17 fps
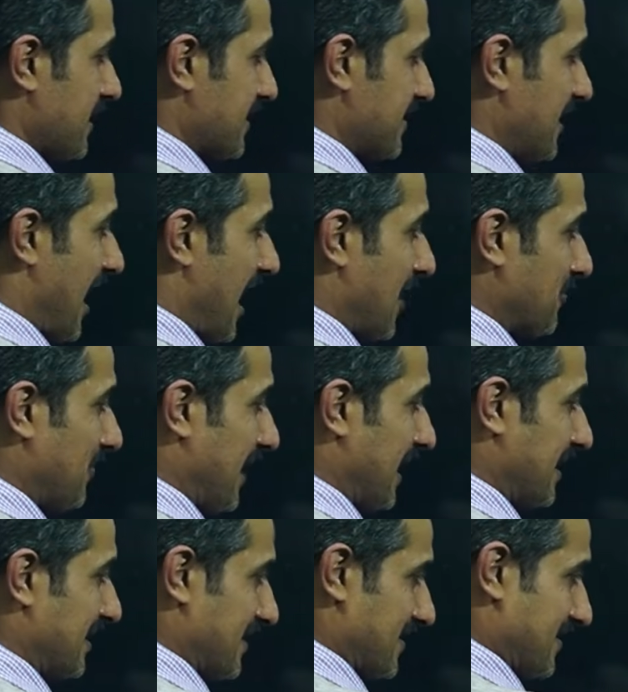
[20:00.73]
is r
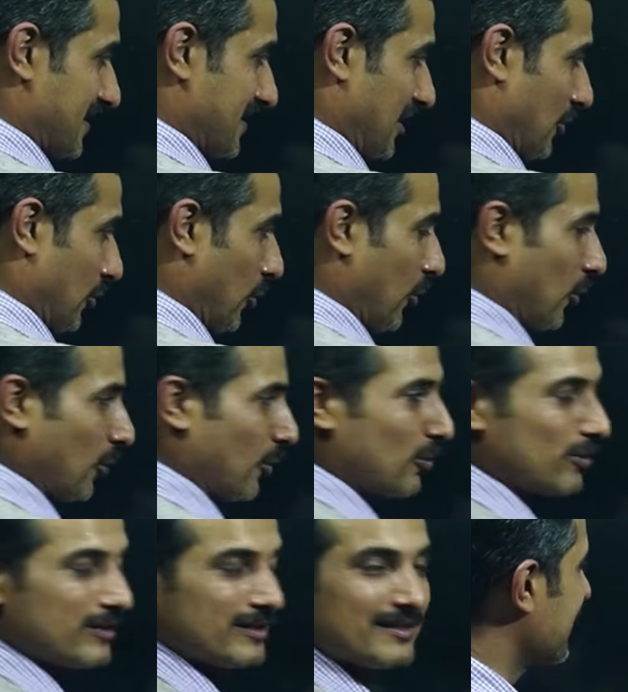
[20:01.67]
minus 0.
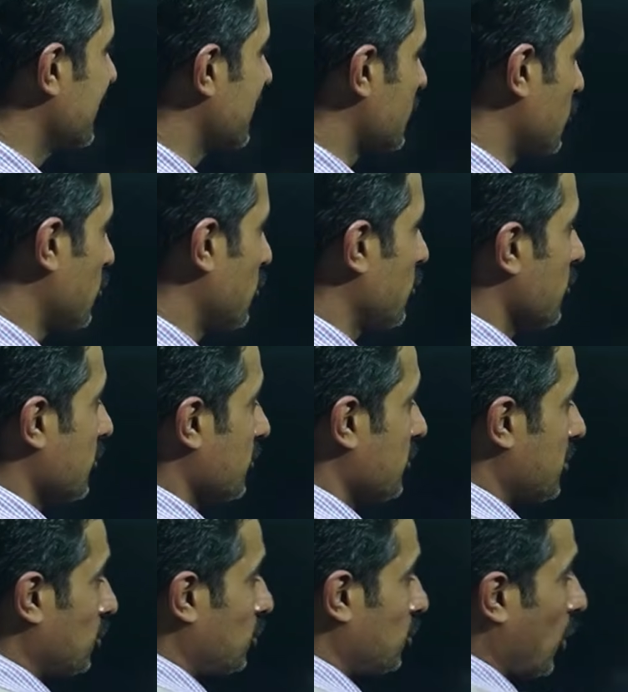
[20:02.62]
So
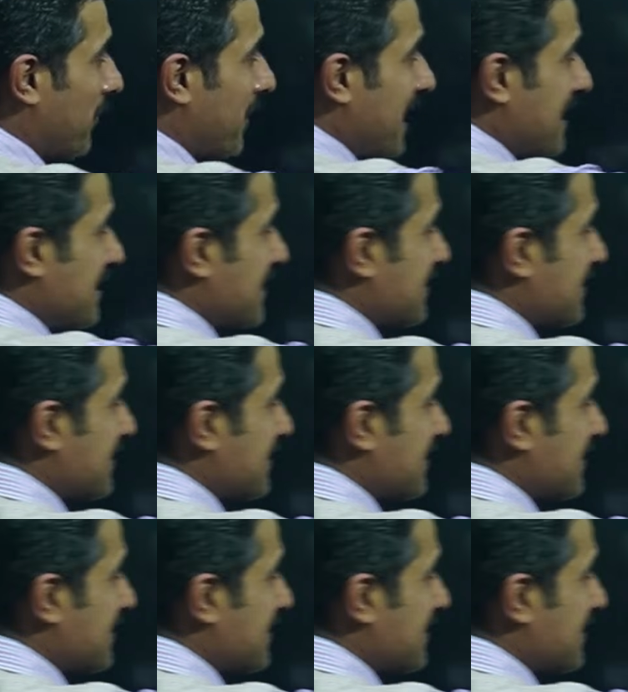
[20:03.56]
the domain